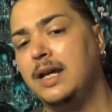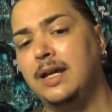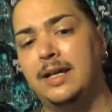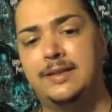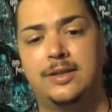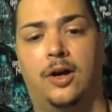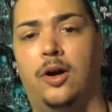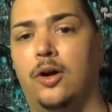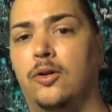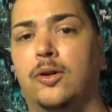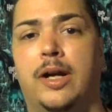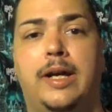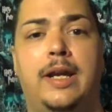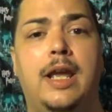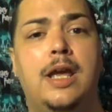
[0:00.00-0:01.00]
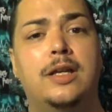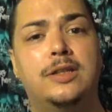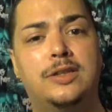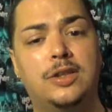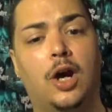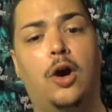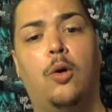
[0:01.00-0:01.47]
It's alright.
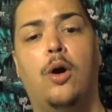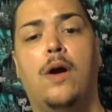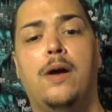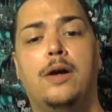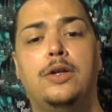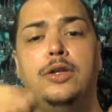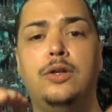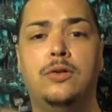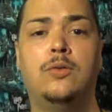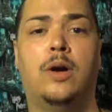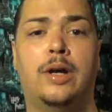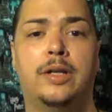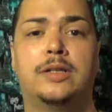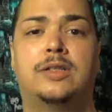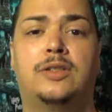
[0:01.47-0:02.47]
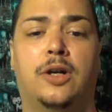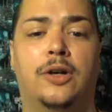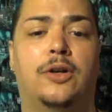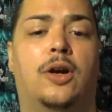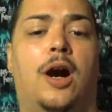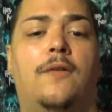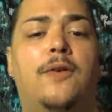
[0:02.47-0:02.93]
So you want to
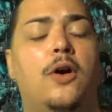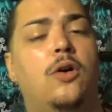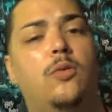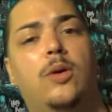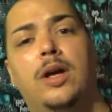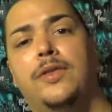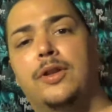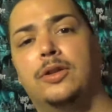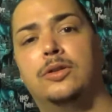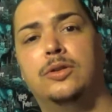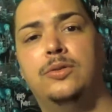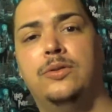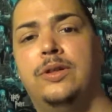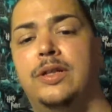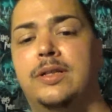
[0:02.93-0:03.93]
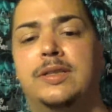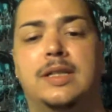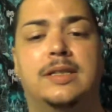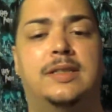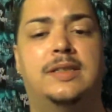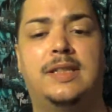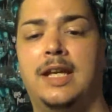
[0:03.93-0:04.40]
start off with Luna's
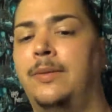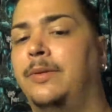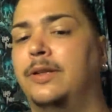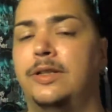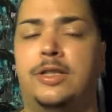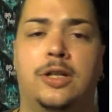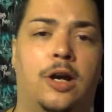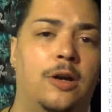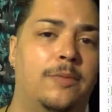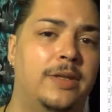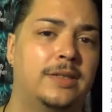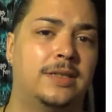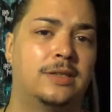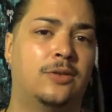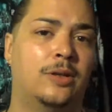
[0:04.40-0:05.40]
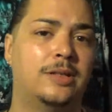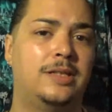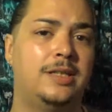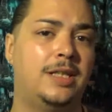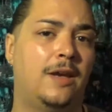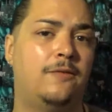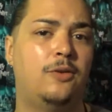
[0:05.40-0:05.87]
Stamina Charm. This is going to
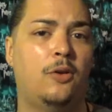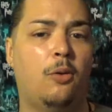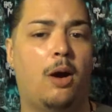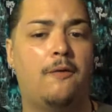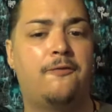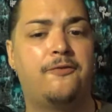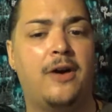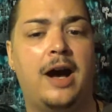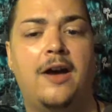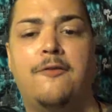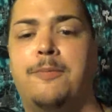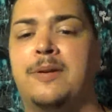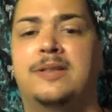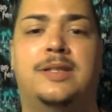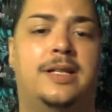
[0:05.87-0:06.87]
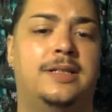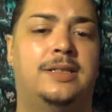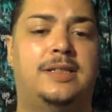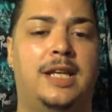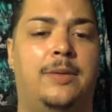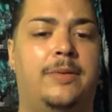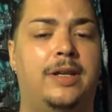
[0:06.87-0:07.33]
give you a 5%
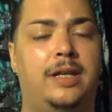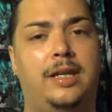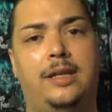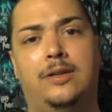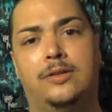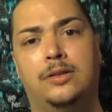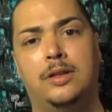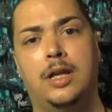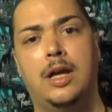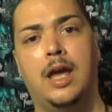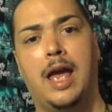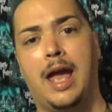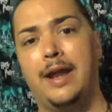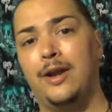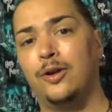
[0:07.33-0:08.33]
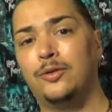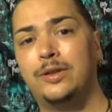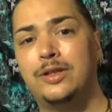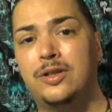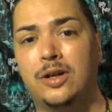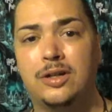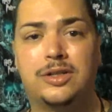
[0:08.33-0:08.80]
stamina heal, and it only
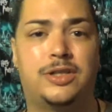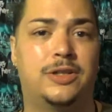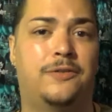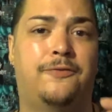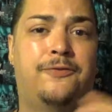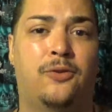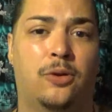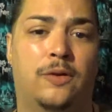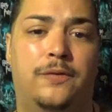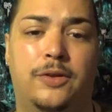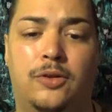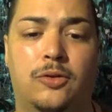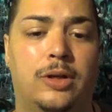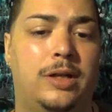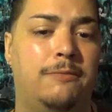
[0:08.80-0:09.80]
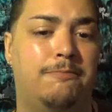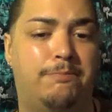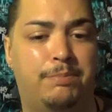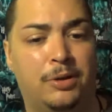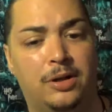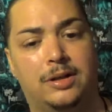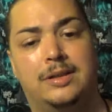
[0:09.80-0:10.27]
costs you 4 of the green
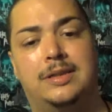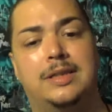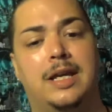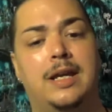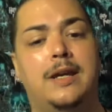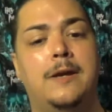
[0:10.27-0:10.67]
books.